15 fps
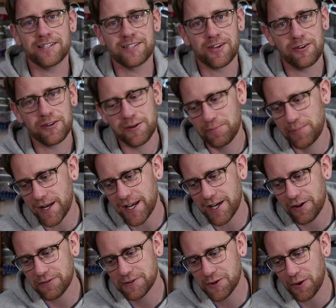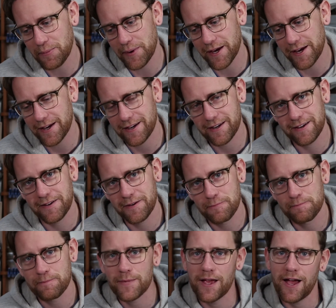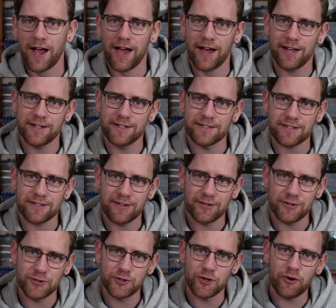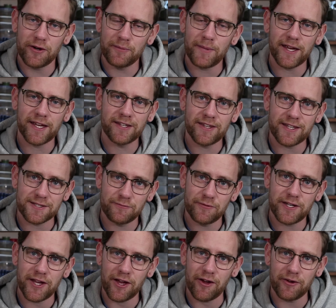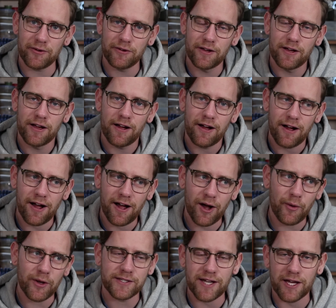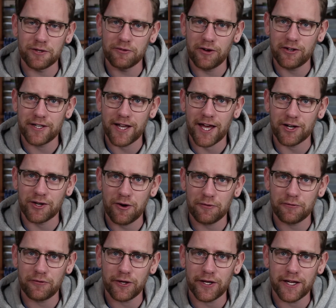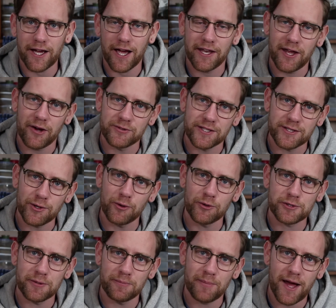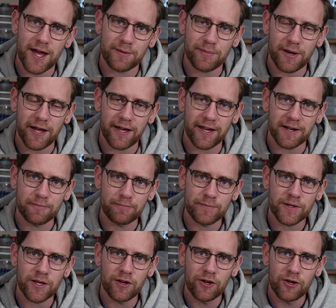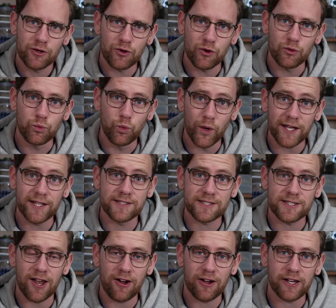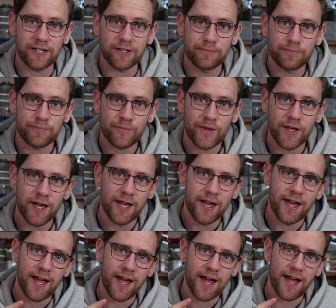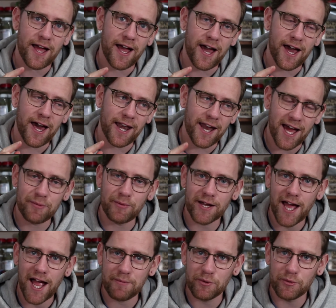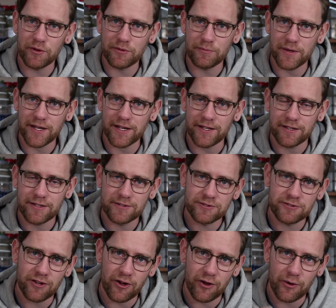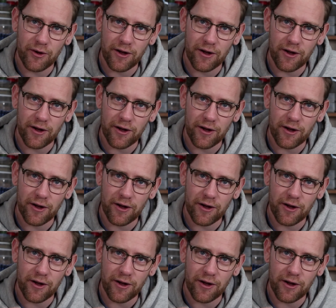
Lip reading: go completely off topic, and during making this video I went down the road and had a coffee, and there was this awesome band playing called Windslide, and I had my camera with me, so